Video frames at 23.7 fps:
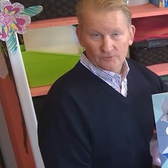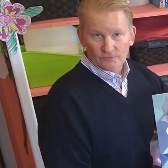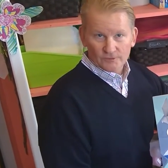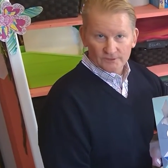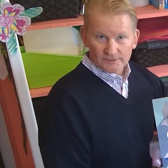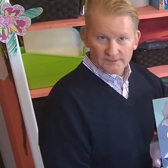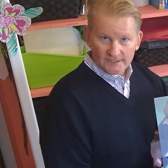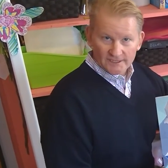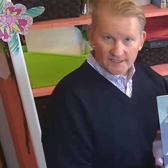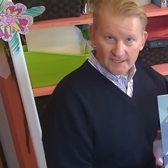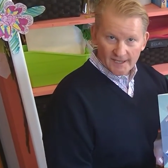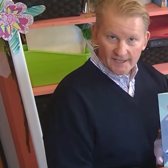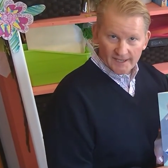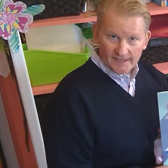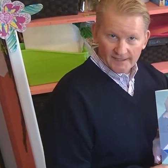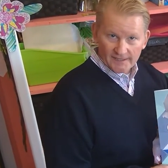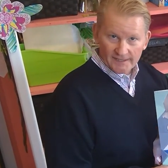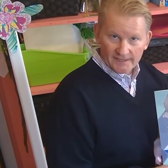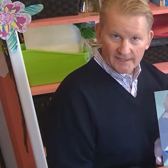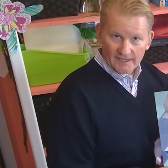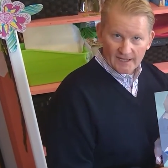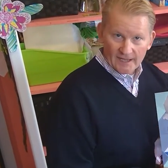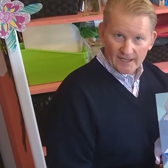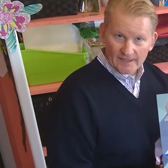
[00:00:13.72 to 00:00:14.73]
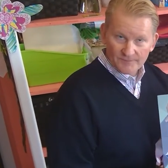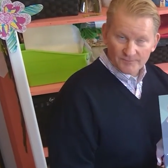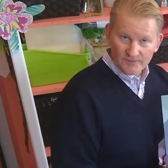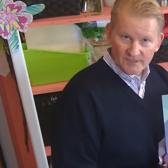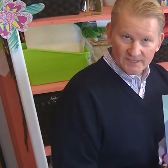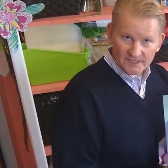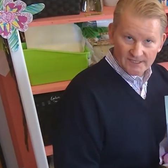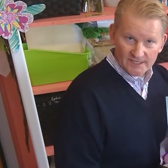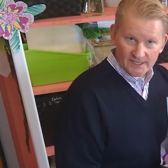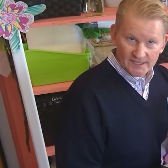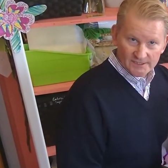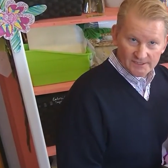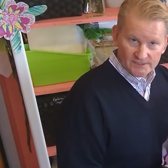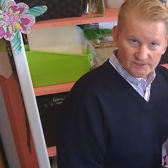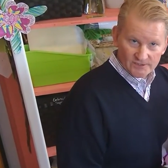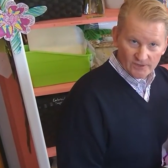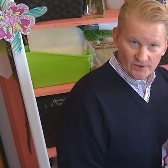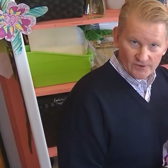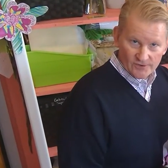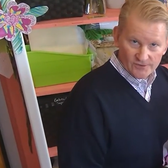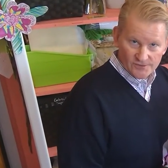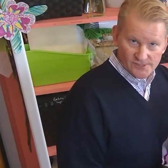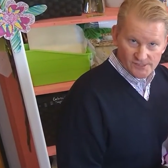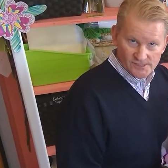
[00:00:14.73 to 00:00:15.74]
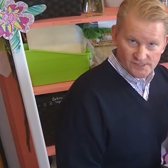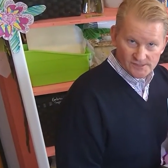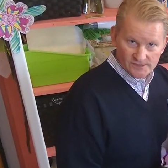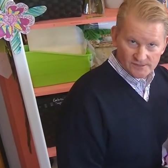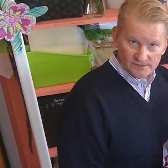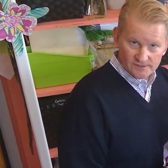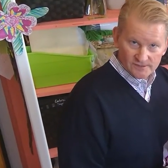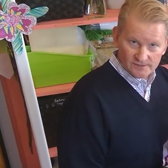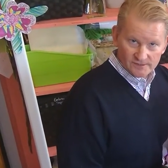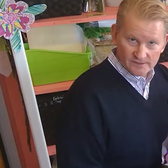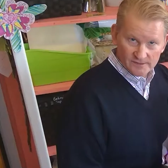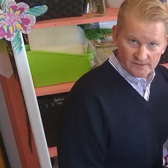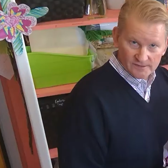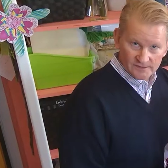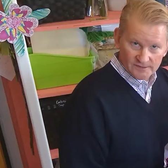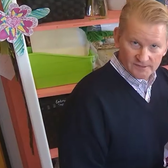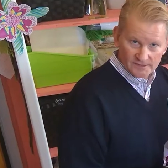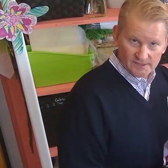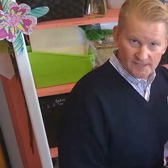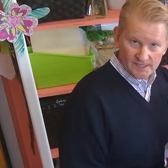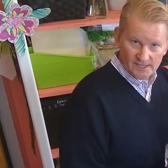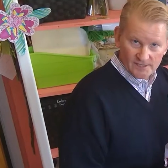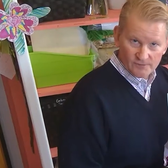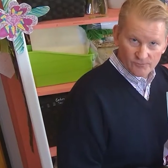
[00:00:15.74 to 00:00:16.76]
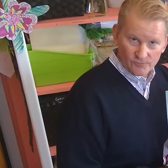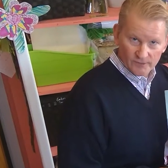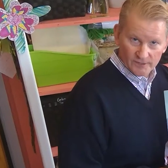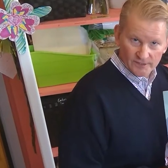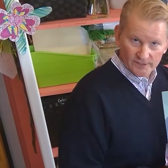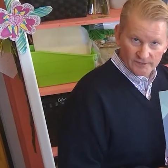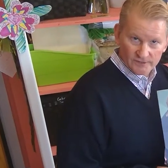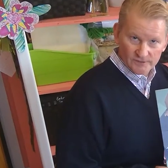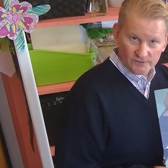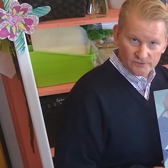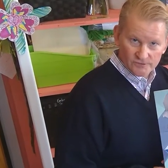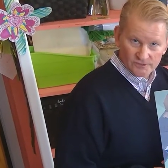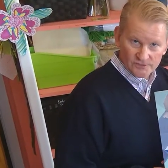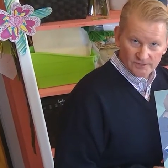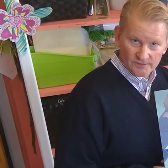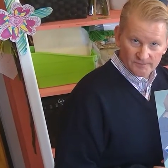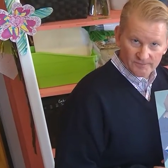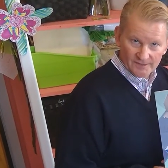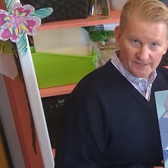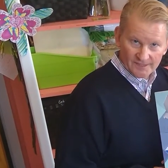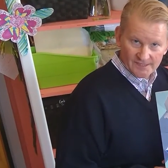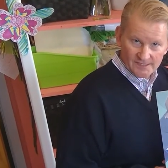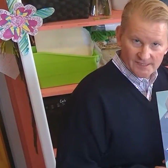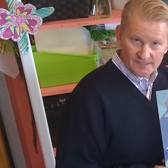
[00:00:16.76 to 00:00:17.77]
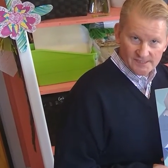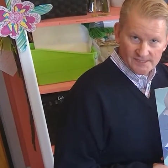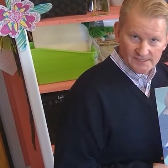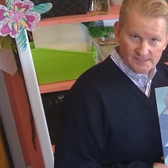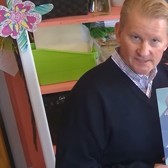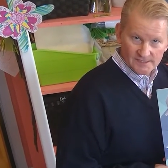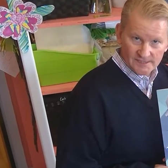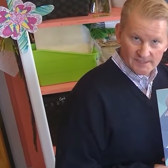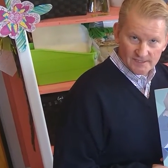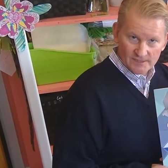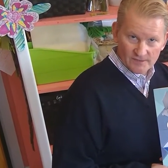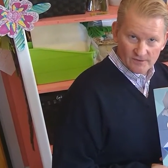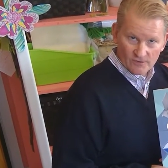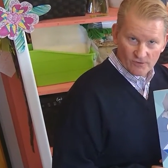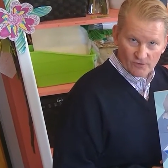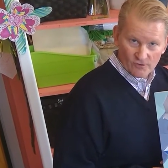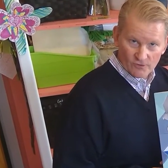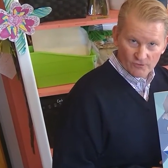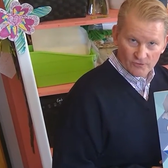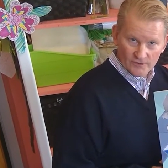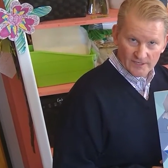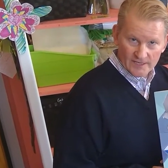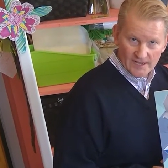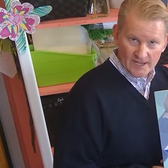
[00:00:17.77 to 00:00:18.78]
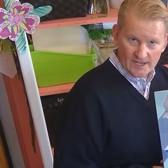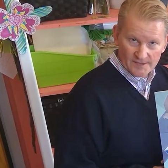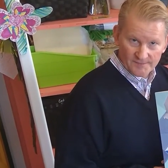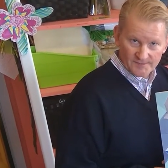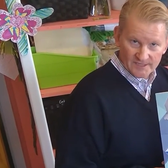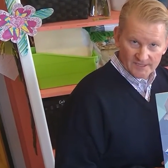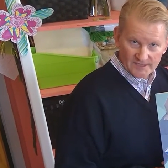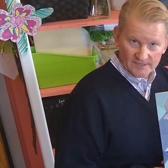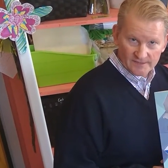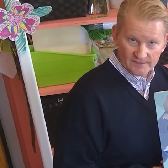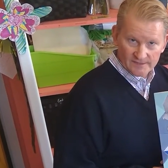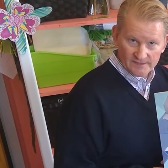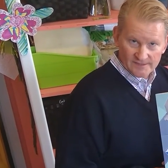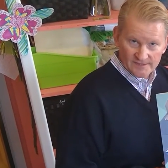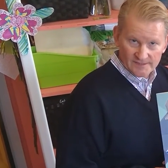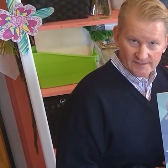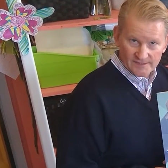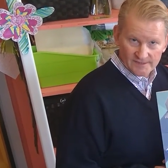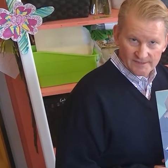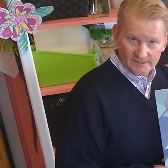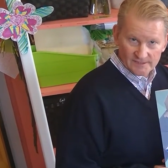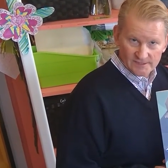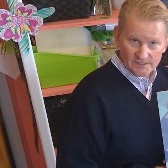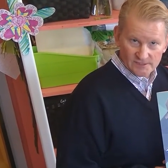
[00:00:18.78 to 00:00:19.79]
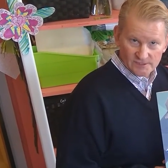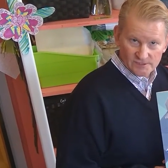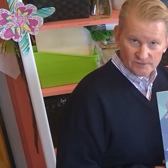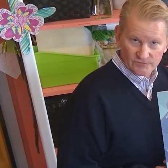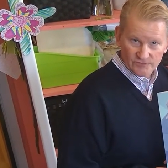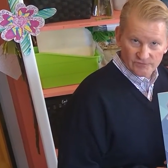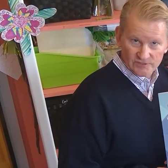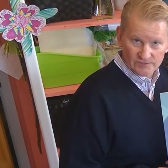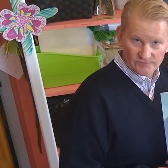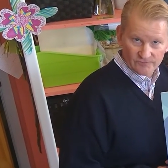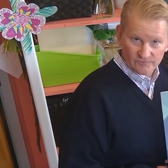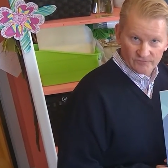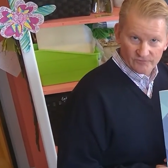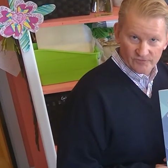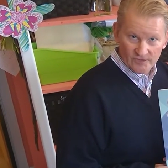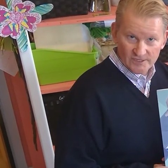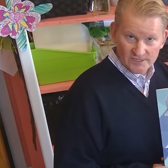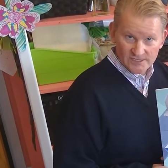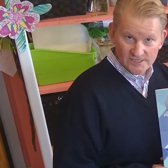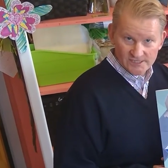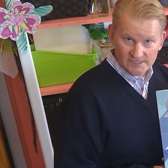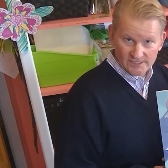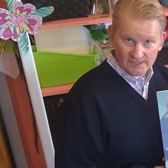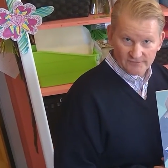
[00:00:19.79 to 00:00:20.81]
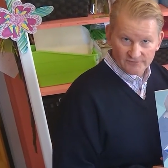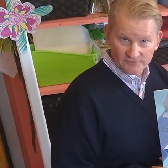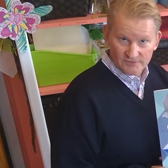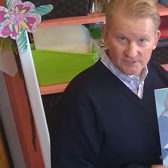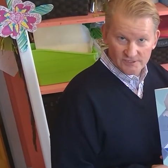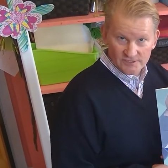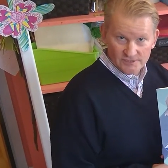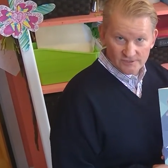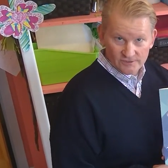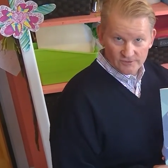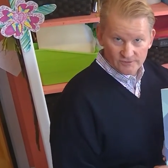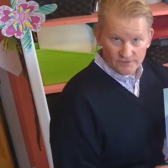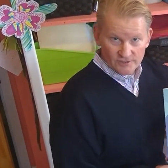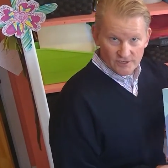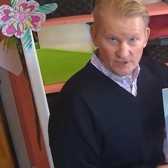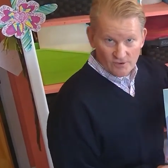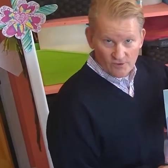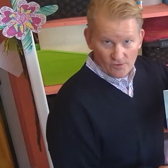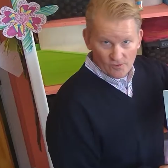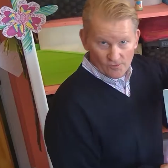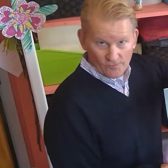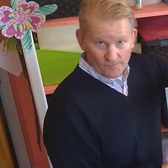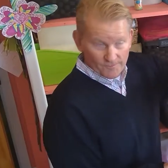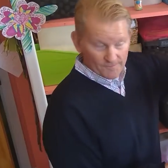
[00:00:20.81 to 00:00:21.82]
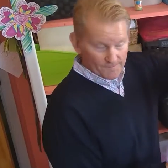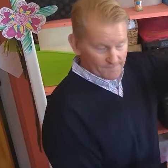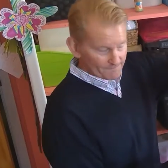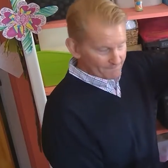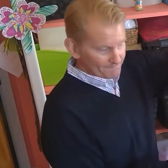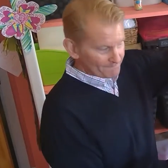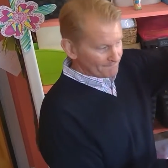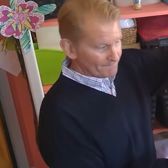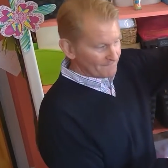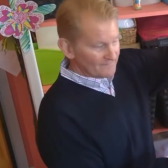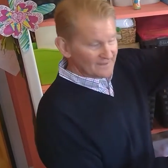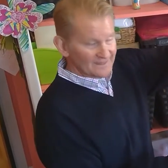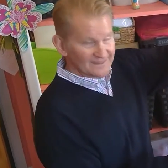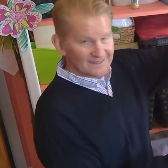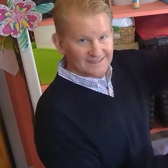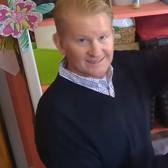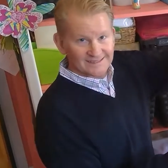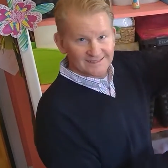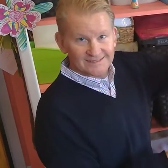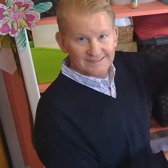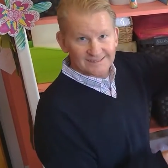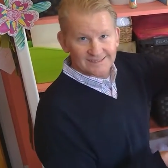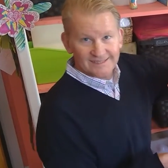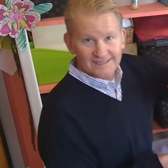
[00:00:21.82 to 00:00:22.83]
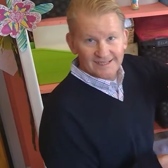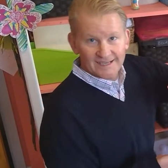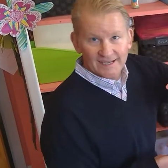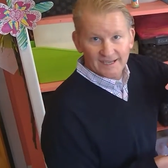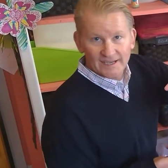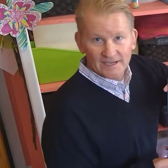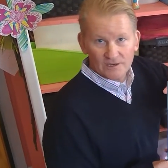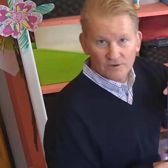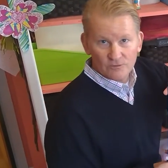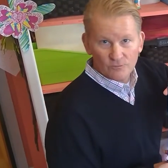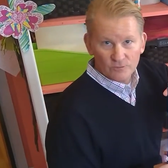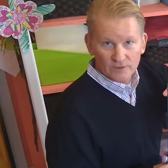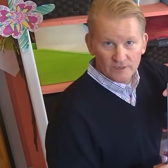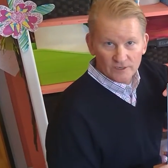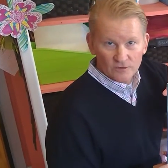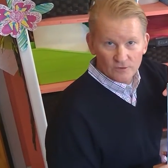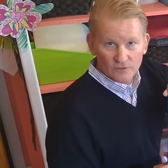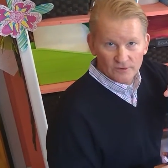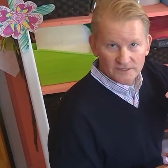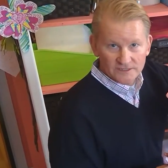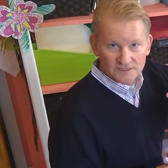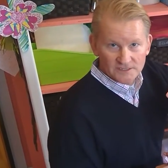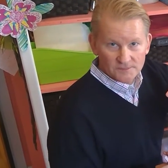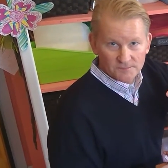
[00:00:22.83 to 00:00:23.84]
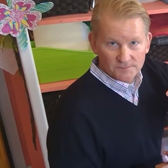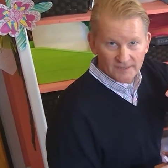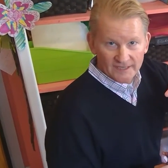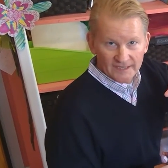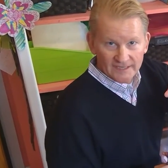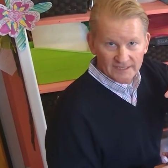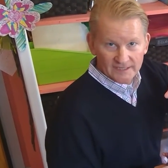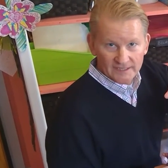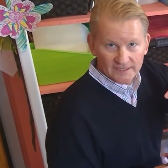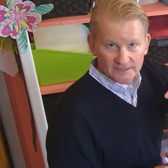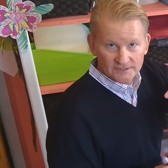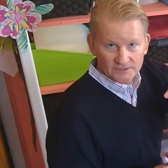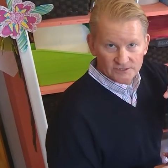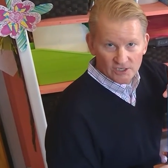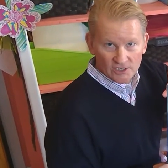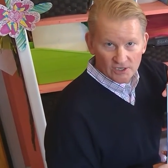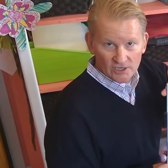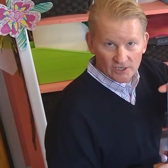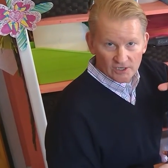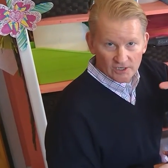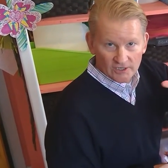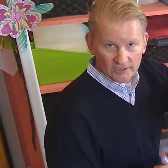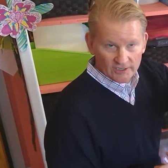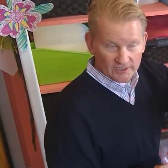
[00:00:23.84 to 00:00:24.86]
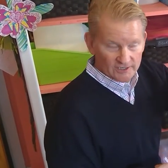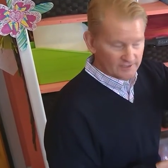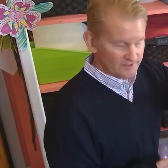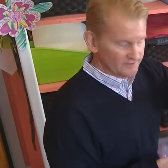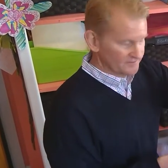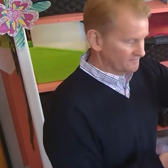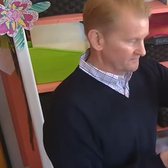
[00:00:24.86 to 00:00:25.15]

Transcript: Well, today I'm the guest artist. Today we're going to do some easy origami. This is some fun stuff to do at home. Today we're going to make a dog.